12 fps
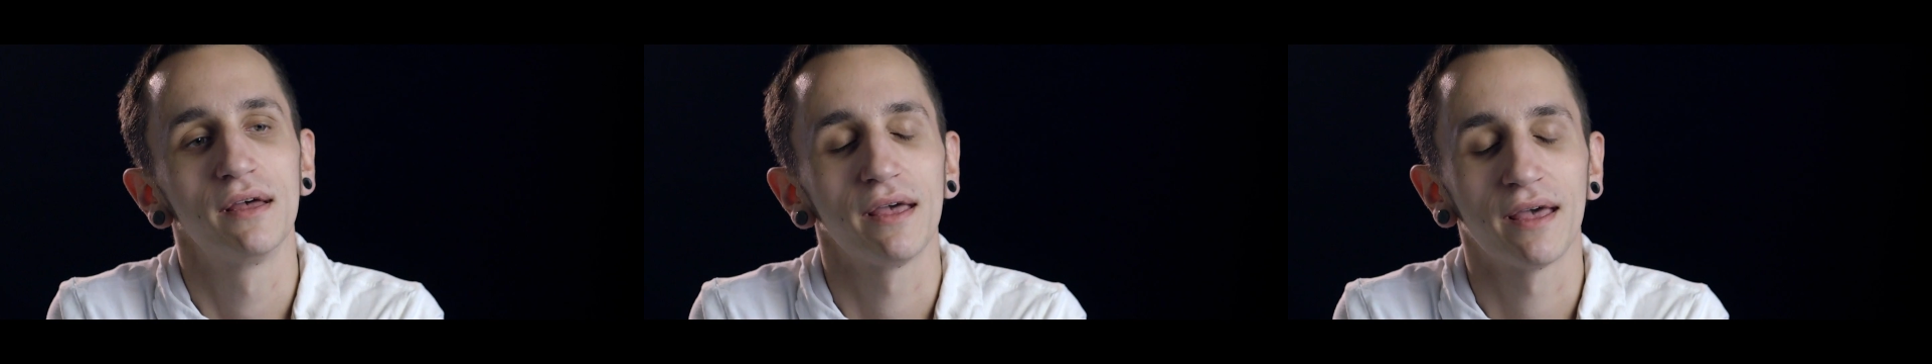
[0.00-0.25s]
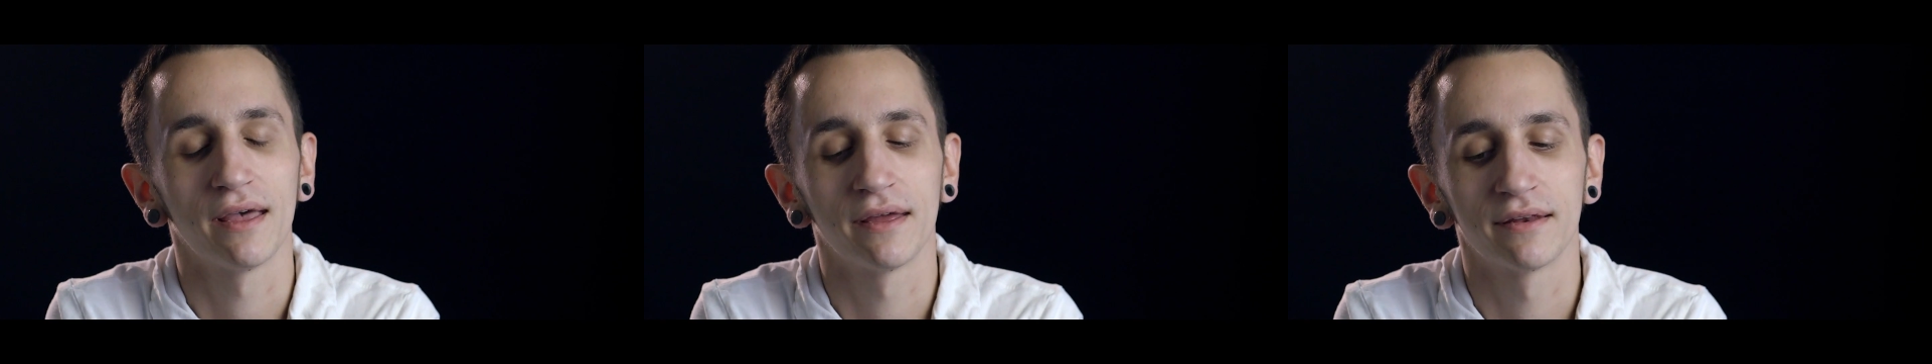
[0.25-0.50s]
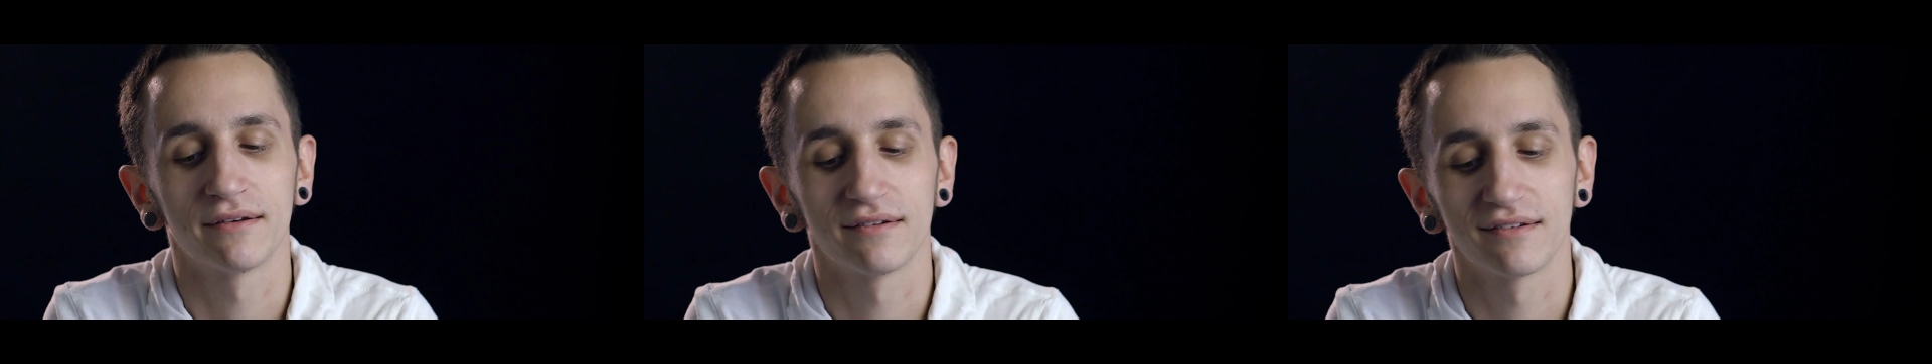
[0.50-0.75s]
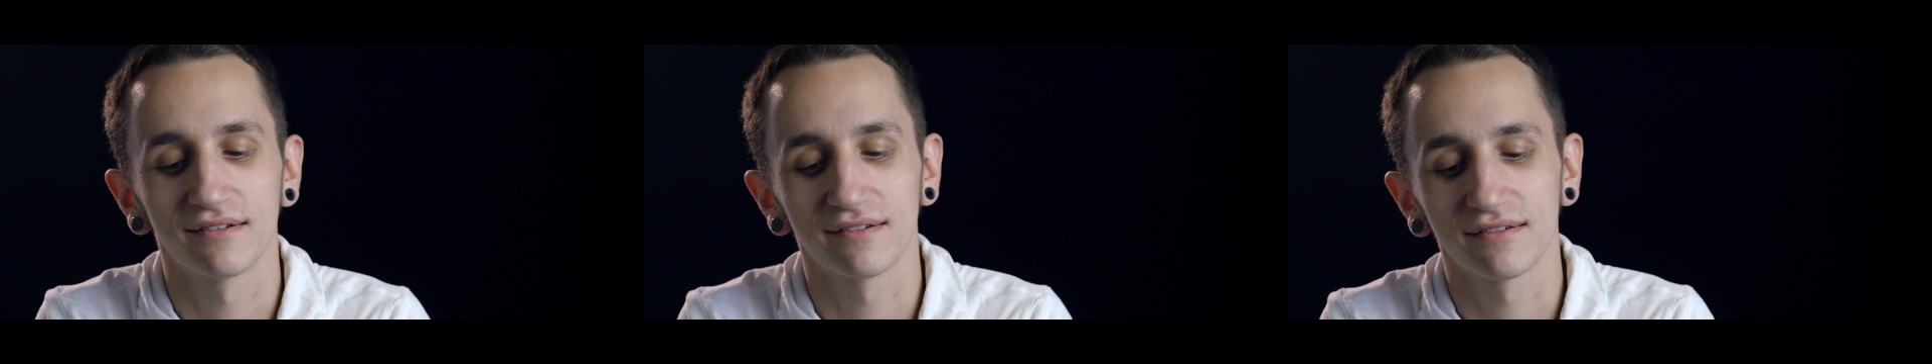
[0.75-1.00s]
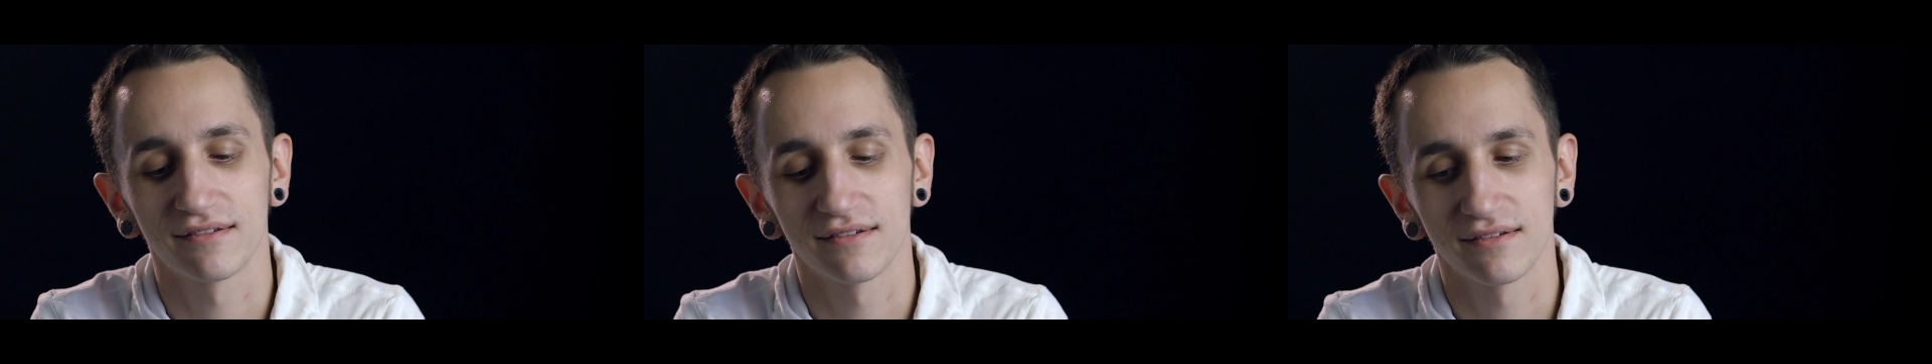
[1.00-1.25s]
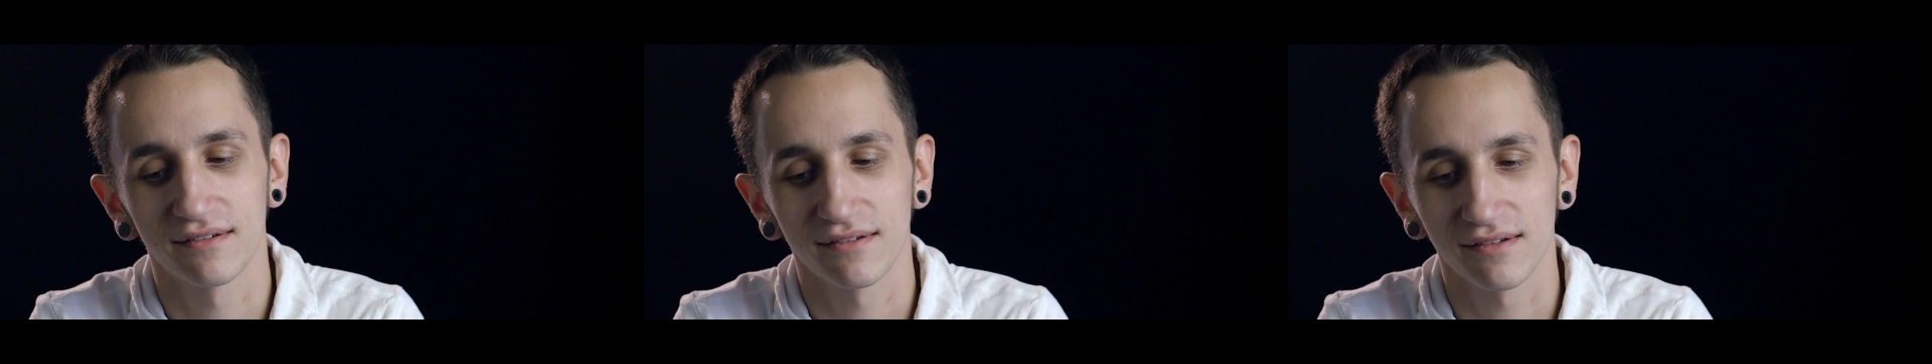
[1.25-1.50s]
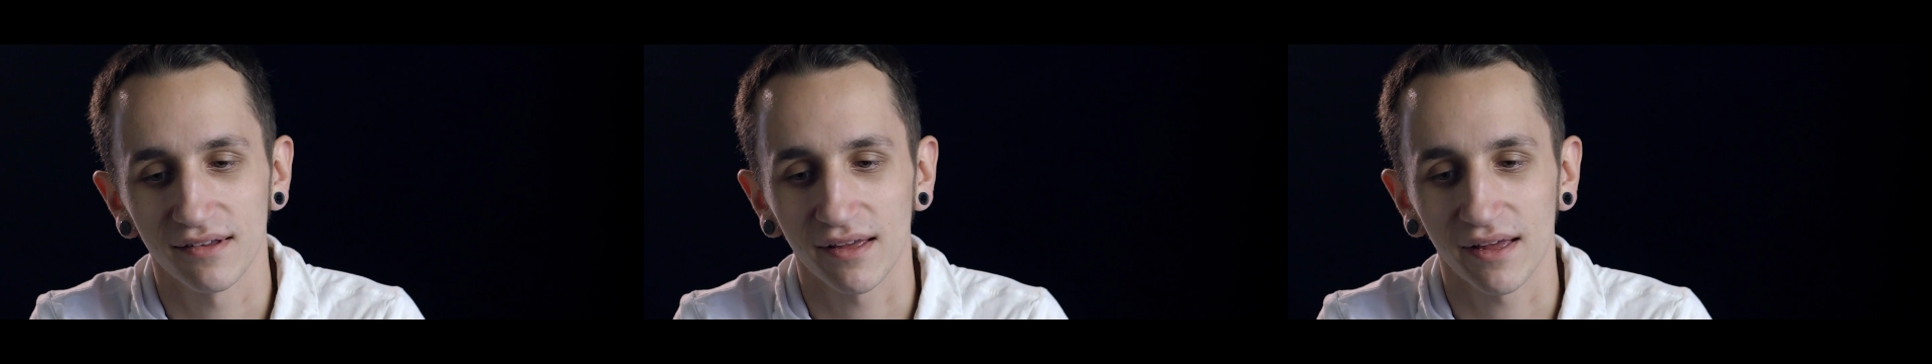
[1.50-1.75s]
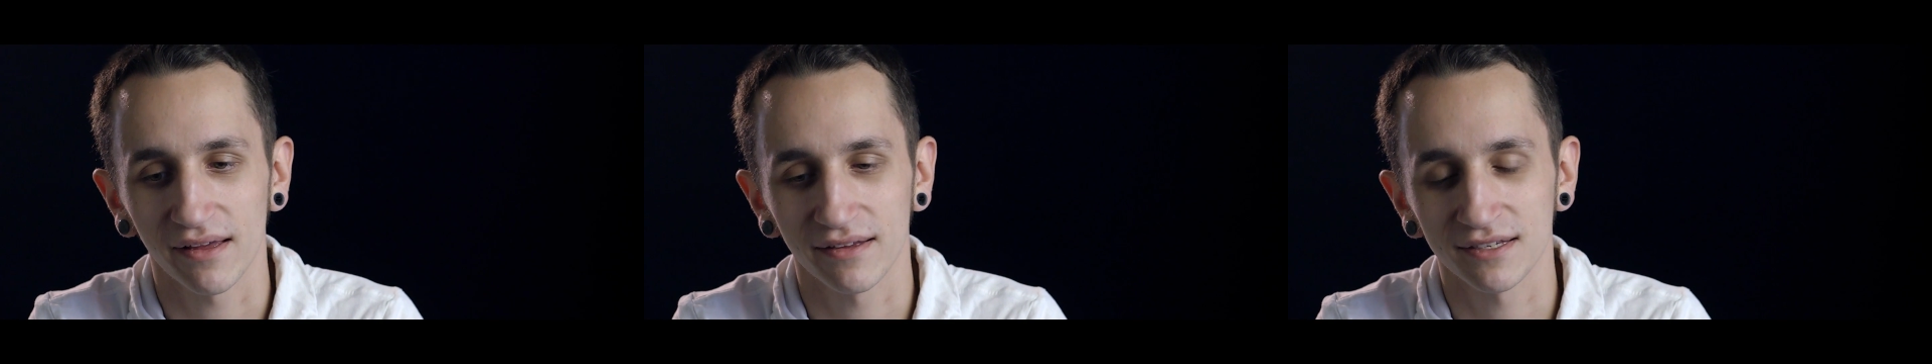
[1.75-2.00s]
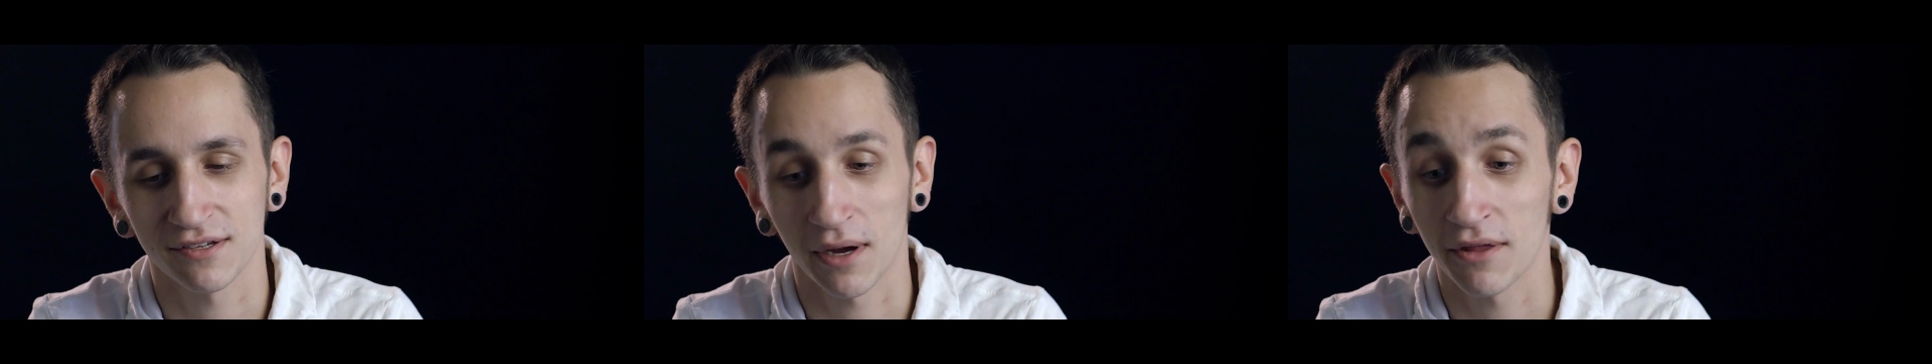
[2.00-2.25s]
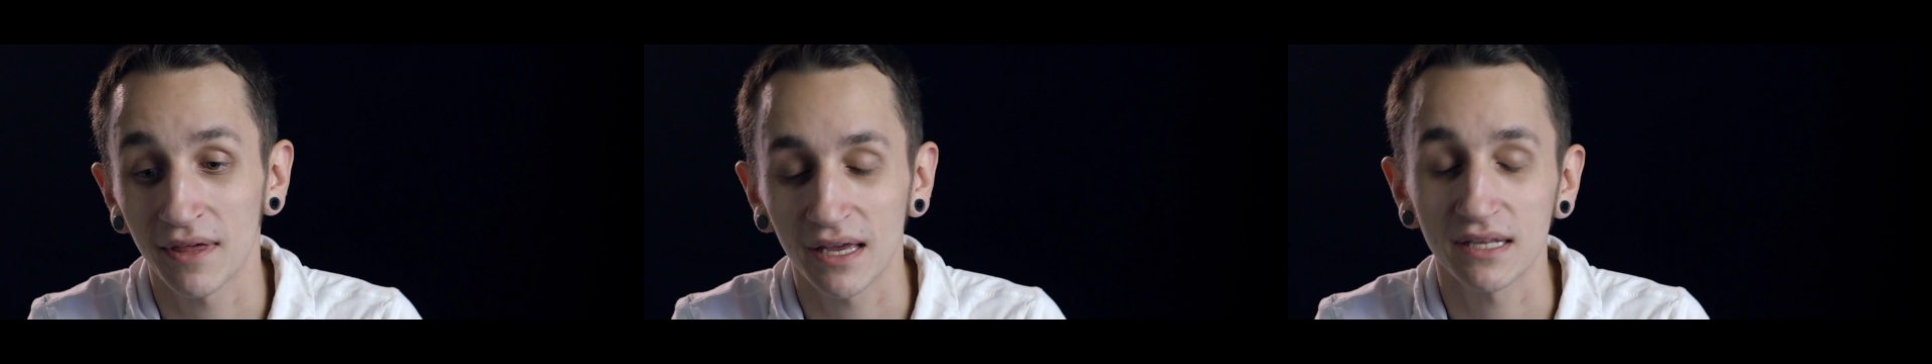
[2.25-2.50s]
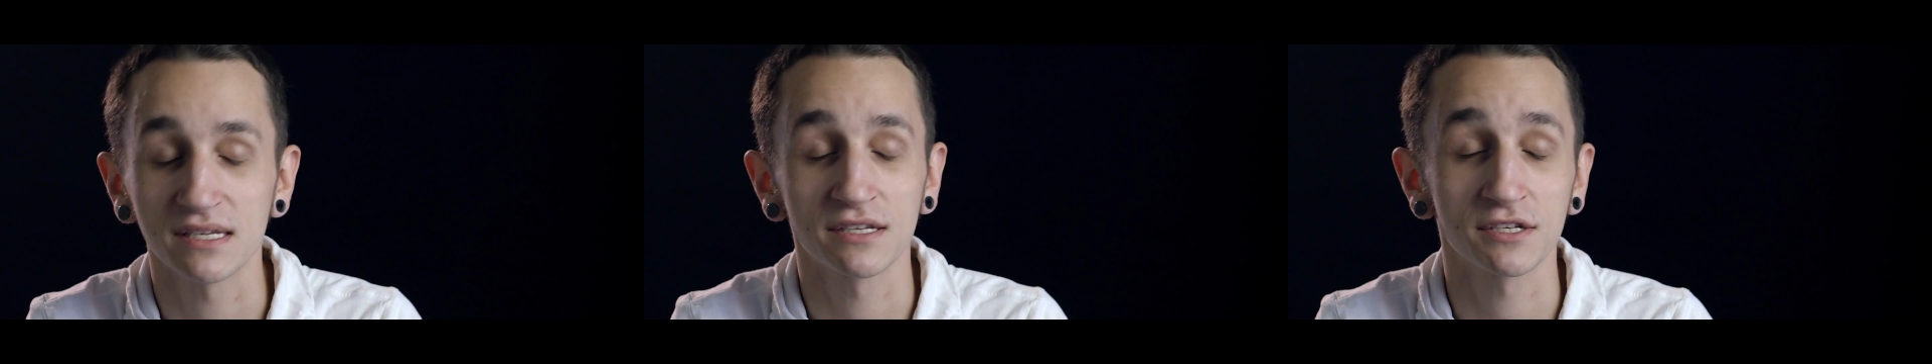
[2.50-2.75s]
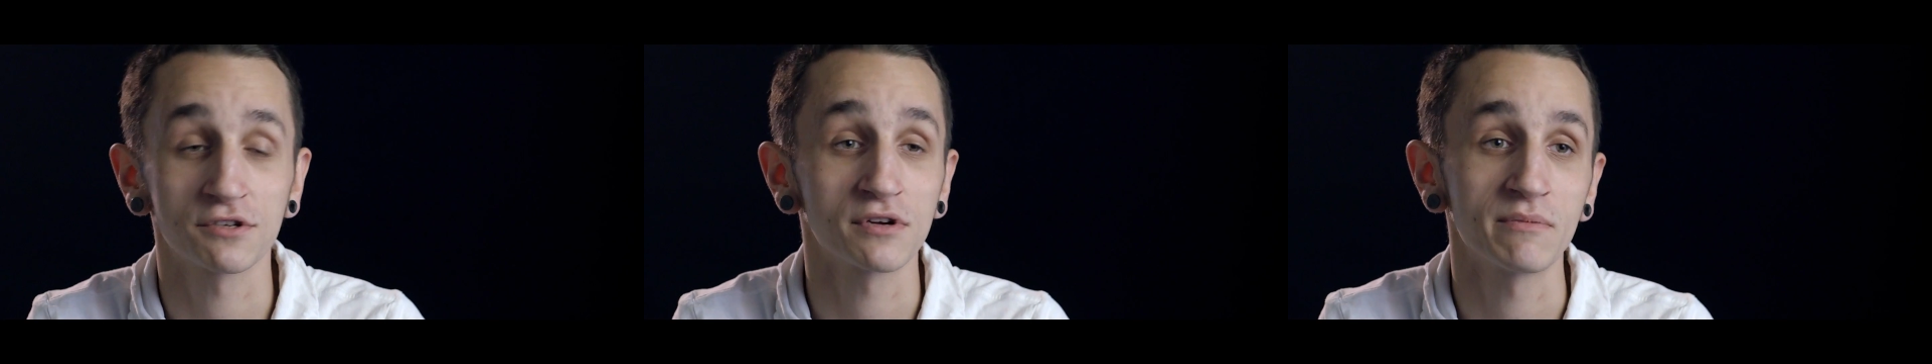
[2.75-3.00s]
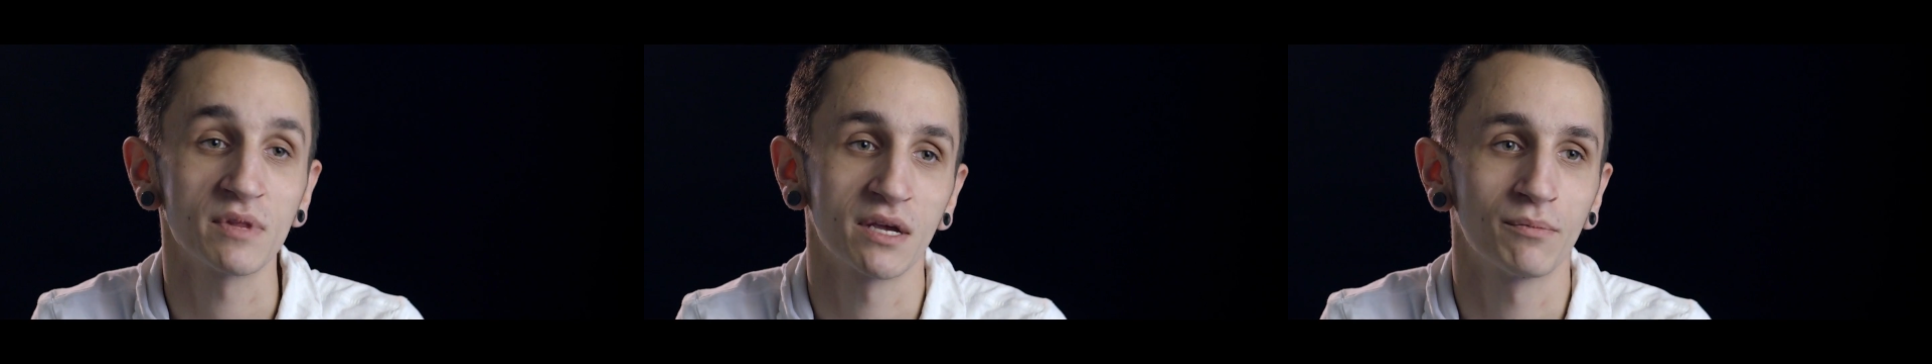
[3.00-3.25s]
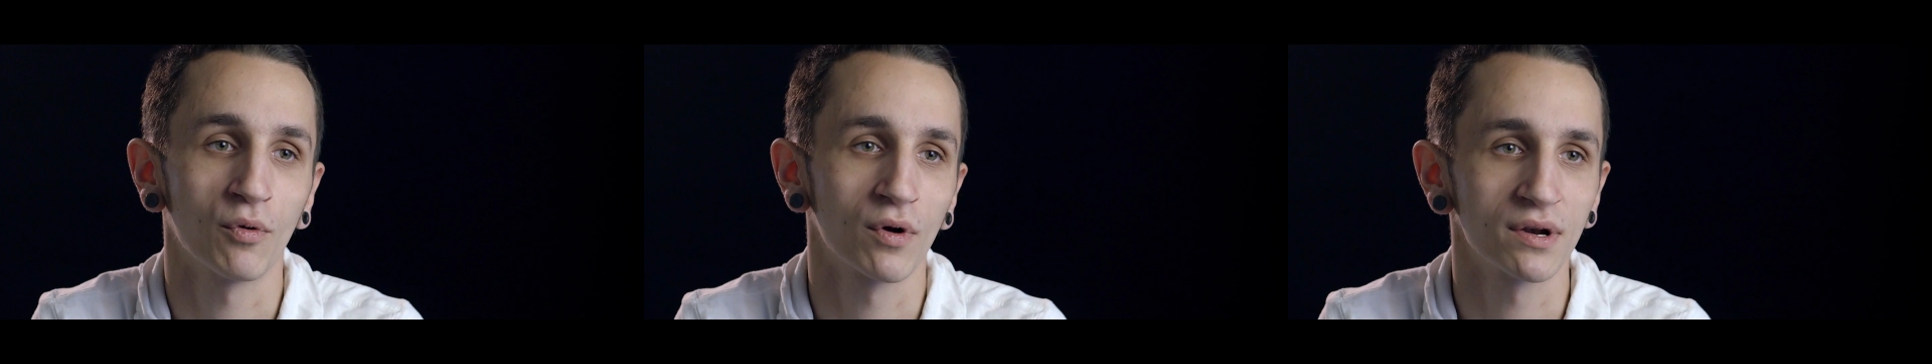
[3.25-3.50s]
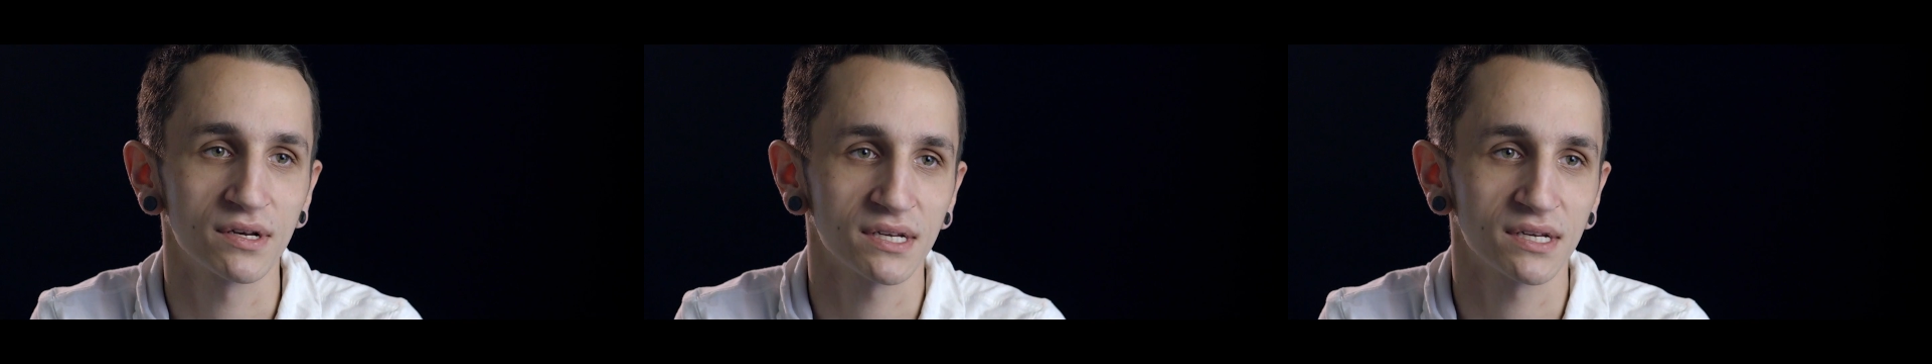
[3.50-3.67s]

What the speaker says: And so I think it's extremely important